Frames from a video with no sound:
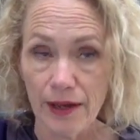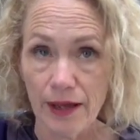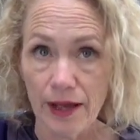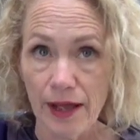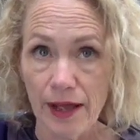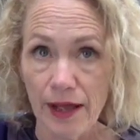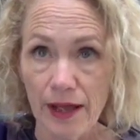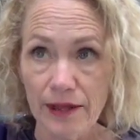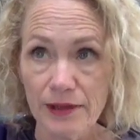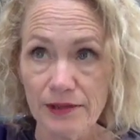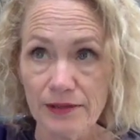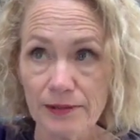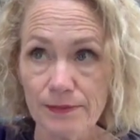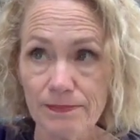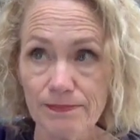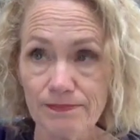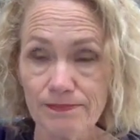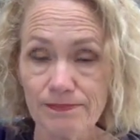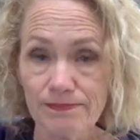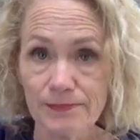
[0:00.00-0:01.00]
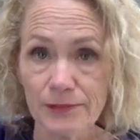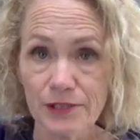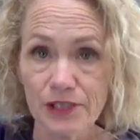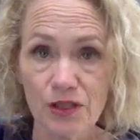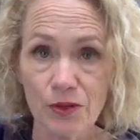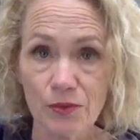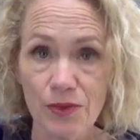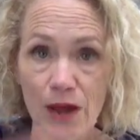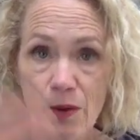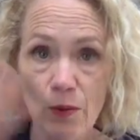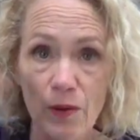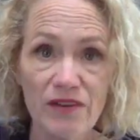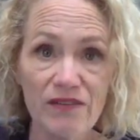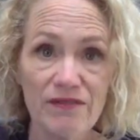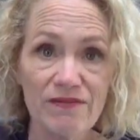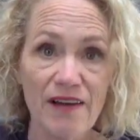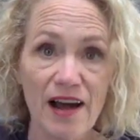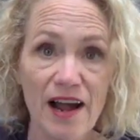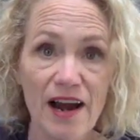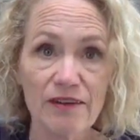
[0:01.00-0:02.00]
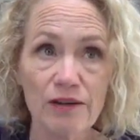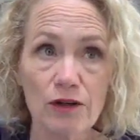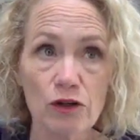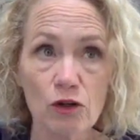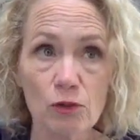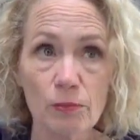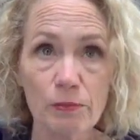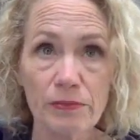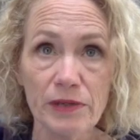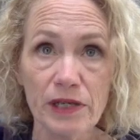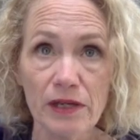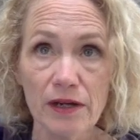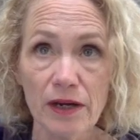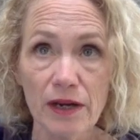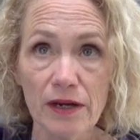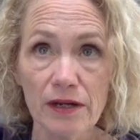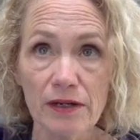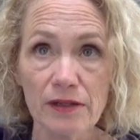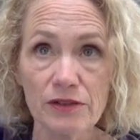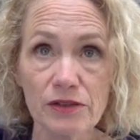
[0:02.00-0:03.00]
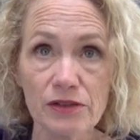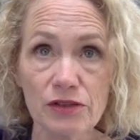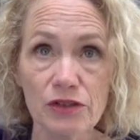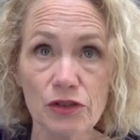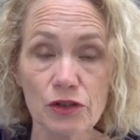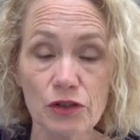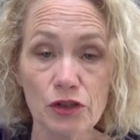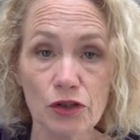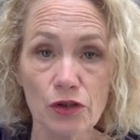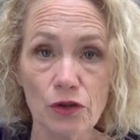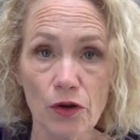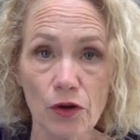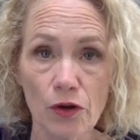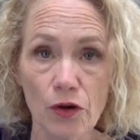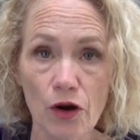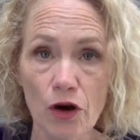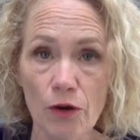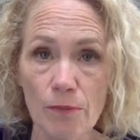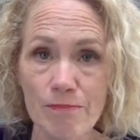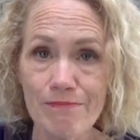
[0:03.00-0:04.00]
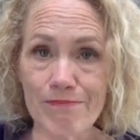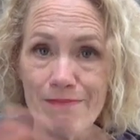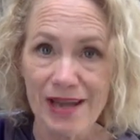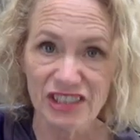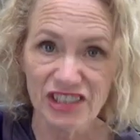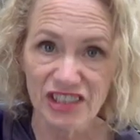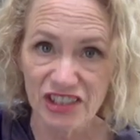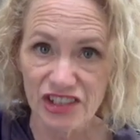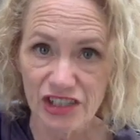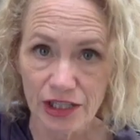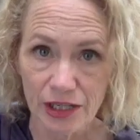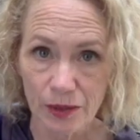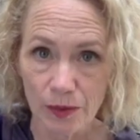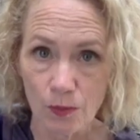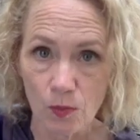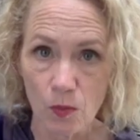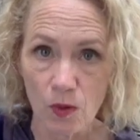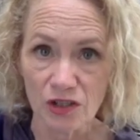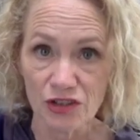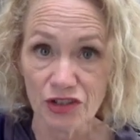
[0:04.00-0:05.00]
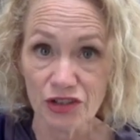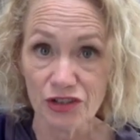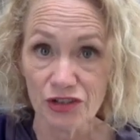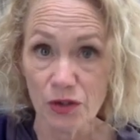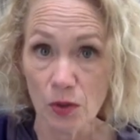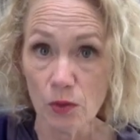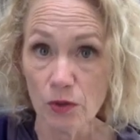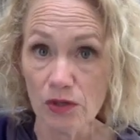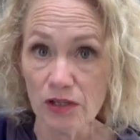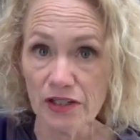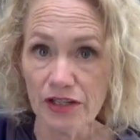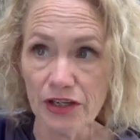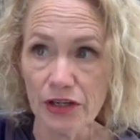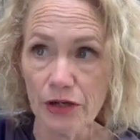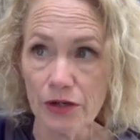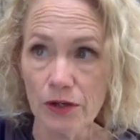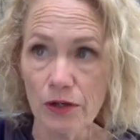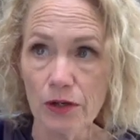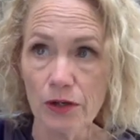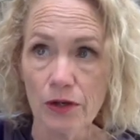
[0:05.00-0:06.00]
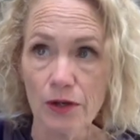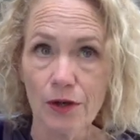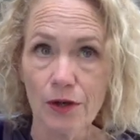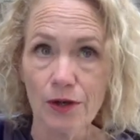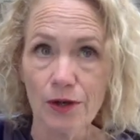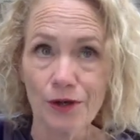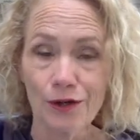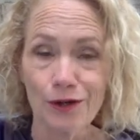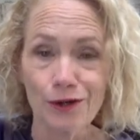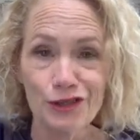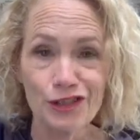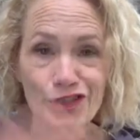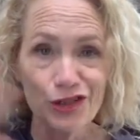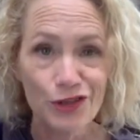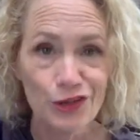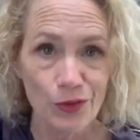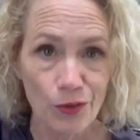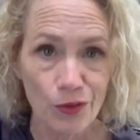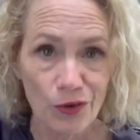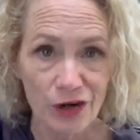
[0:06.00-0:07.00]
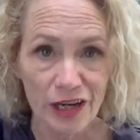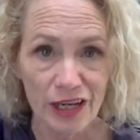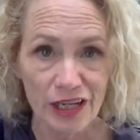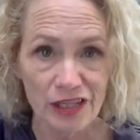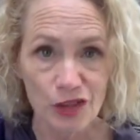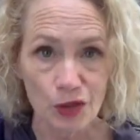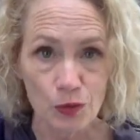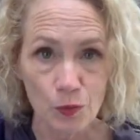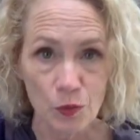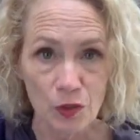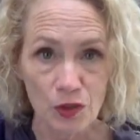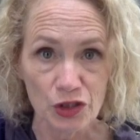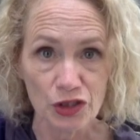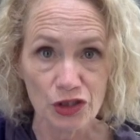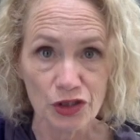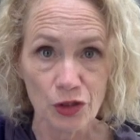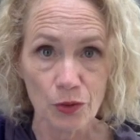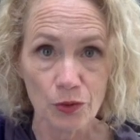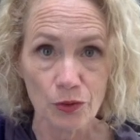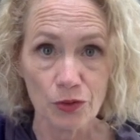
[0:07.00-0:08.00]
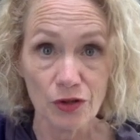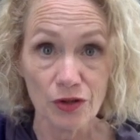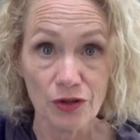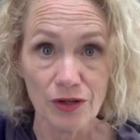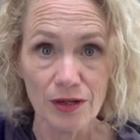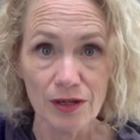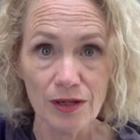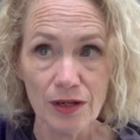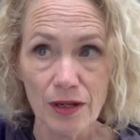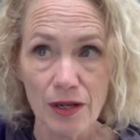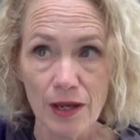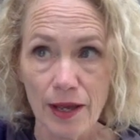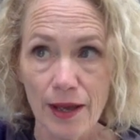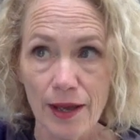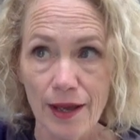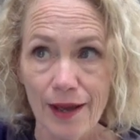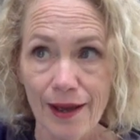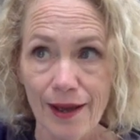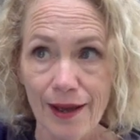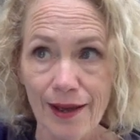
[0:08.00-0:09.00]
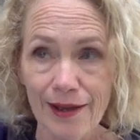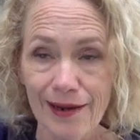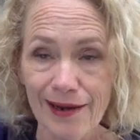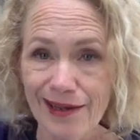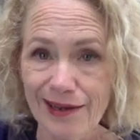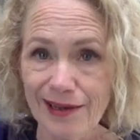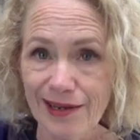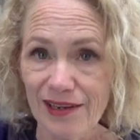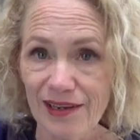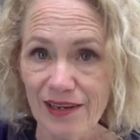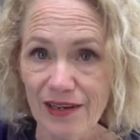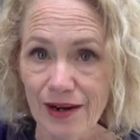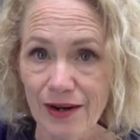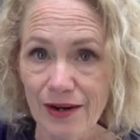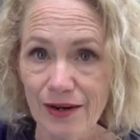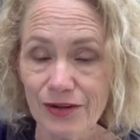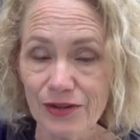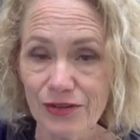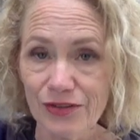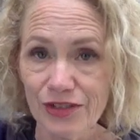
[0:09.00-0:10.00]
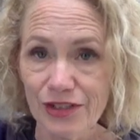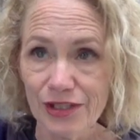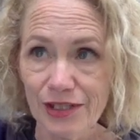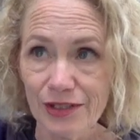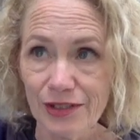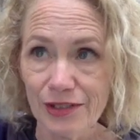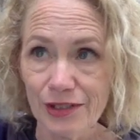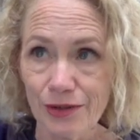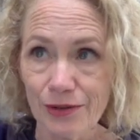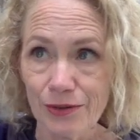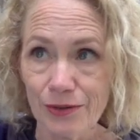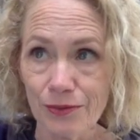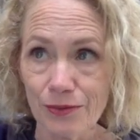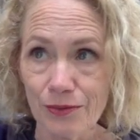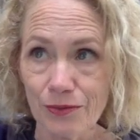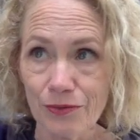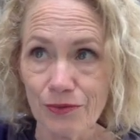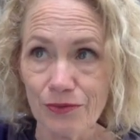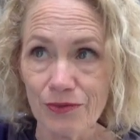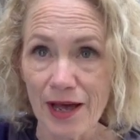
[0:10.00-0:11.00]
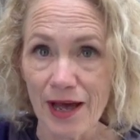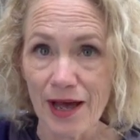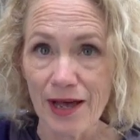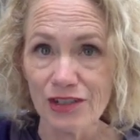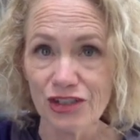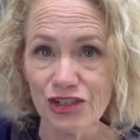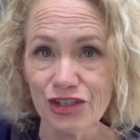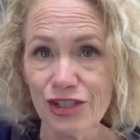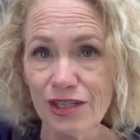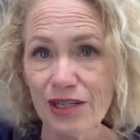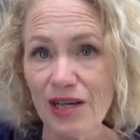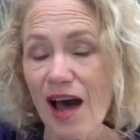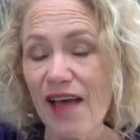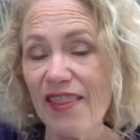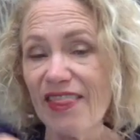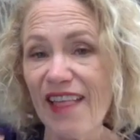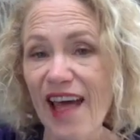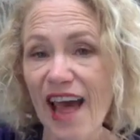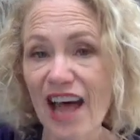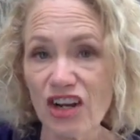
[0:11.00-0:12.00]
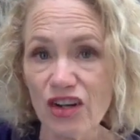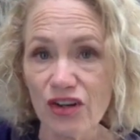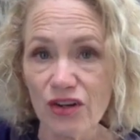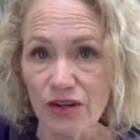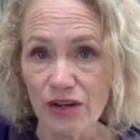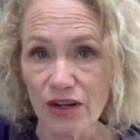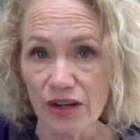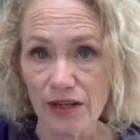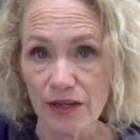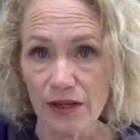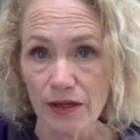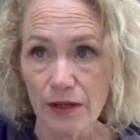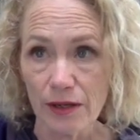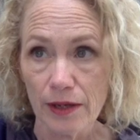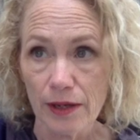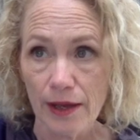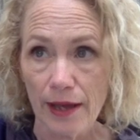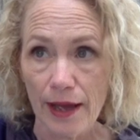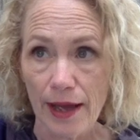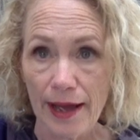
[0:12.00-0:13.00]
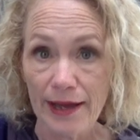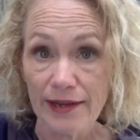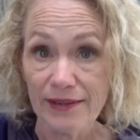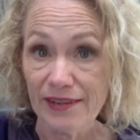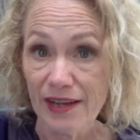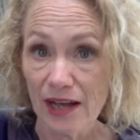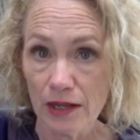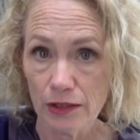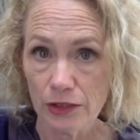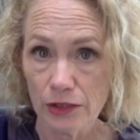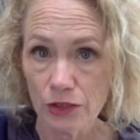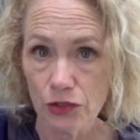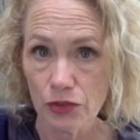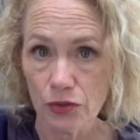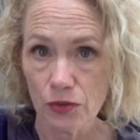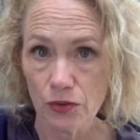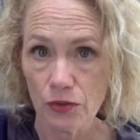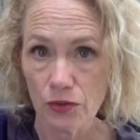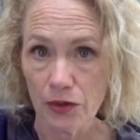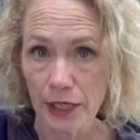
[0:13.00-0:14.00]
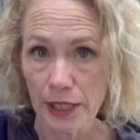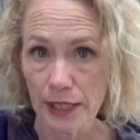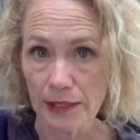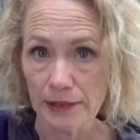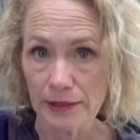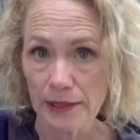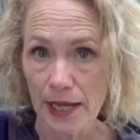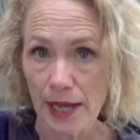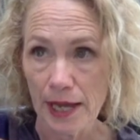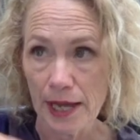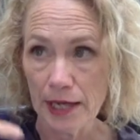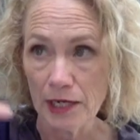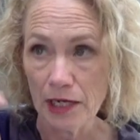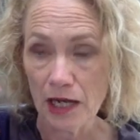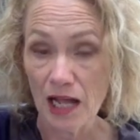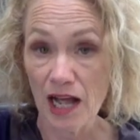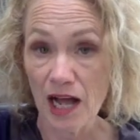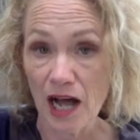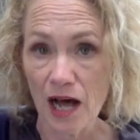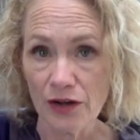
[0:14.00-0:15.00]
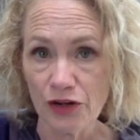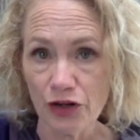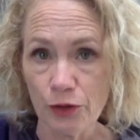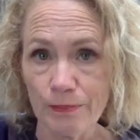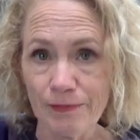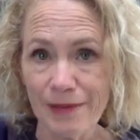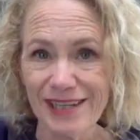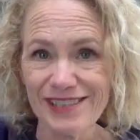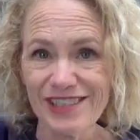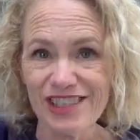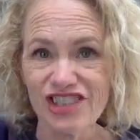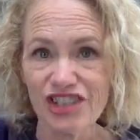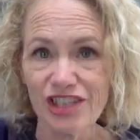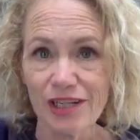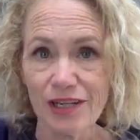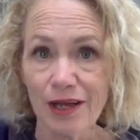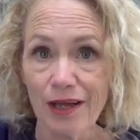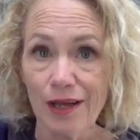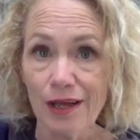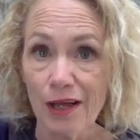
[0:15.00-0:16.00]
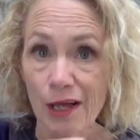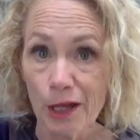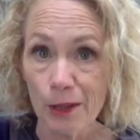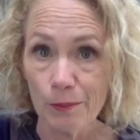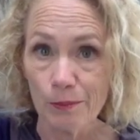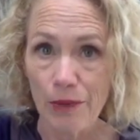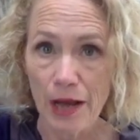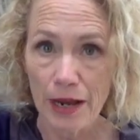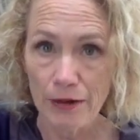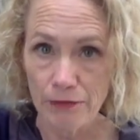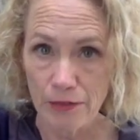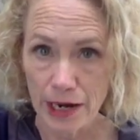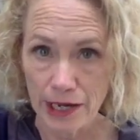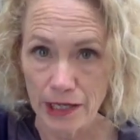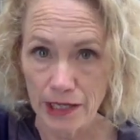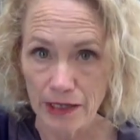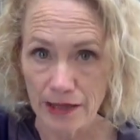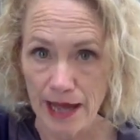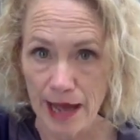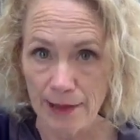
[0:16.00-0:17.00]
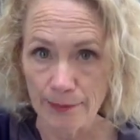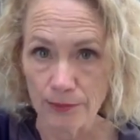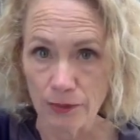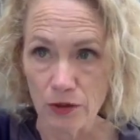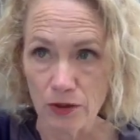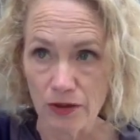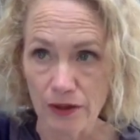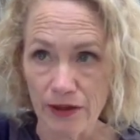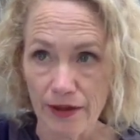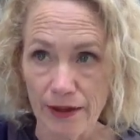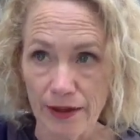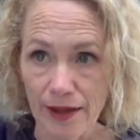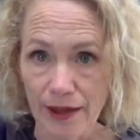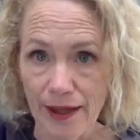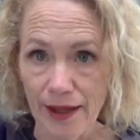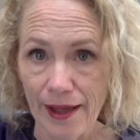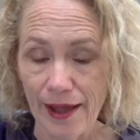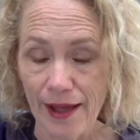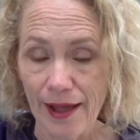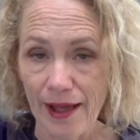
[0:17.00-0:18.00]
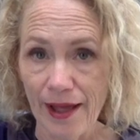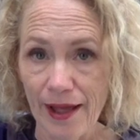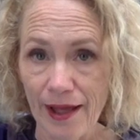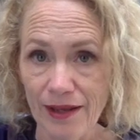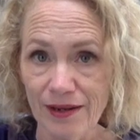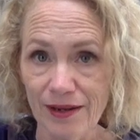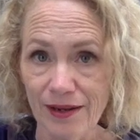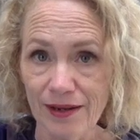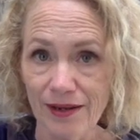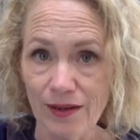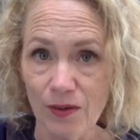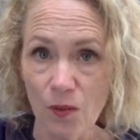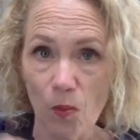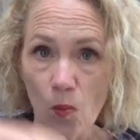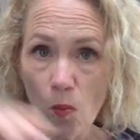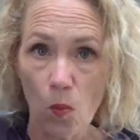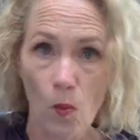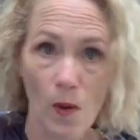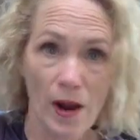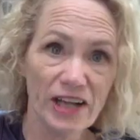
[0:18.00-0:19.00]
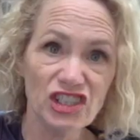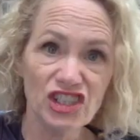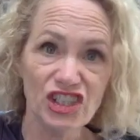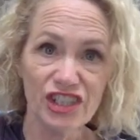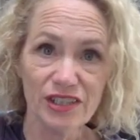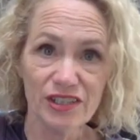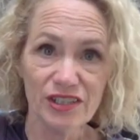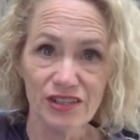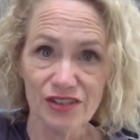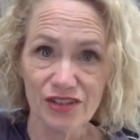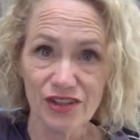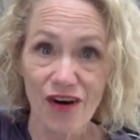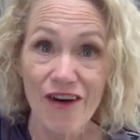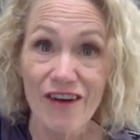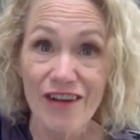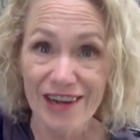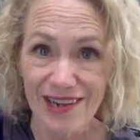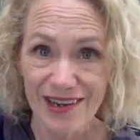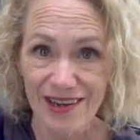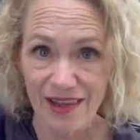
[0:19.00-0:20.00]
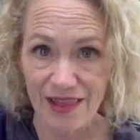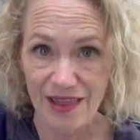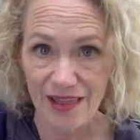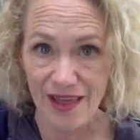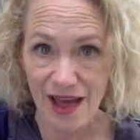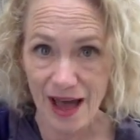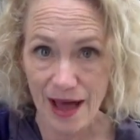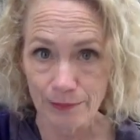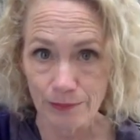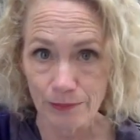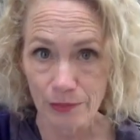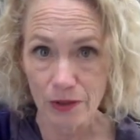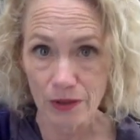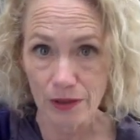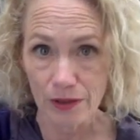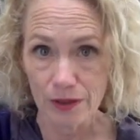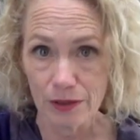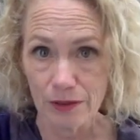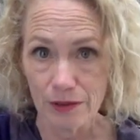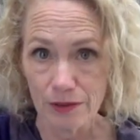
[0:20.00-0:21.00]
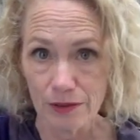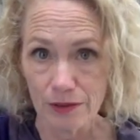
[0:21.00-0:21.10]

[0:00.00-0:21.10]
And so that went viral because her messaging was so clear, her stories were so good, and I can guarantee you that she got that good at telling stories and on her messaging by writing that book. And when she started that book,